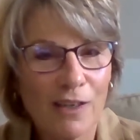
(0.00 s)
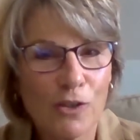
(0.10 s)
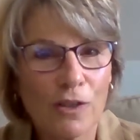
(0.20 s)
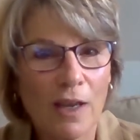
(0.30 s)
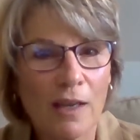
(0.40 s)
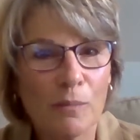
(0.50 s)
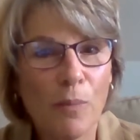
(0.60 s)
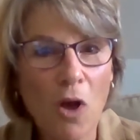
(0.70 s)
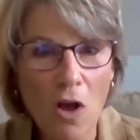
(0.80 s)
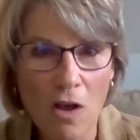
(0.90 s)
and
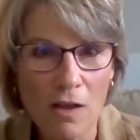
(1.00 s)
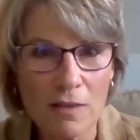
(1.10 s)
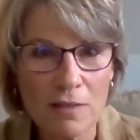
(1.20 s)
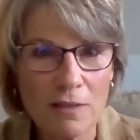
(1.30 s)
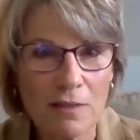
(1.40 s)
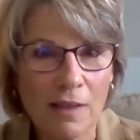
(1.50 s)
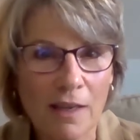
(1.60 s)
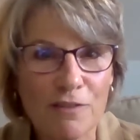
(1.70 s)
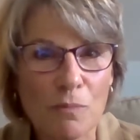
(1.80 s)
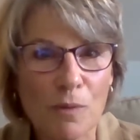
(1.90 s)
pause and
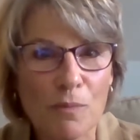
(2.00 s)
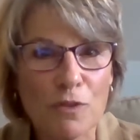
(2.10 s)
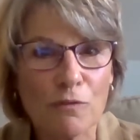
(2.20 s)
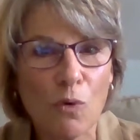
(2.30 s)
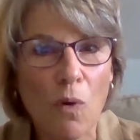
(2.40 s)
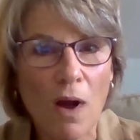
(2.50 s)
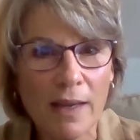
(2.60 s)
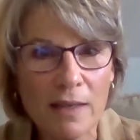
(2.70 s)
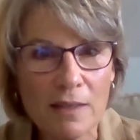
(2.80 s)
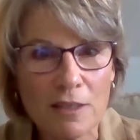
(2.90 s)
have some moments of
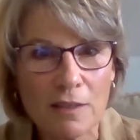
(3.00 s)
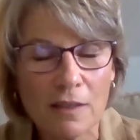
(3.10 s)
quiet,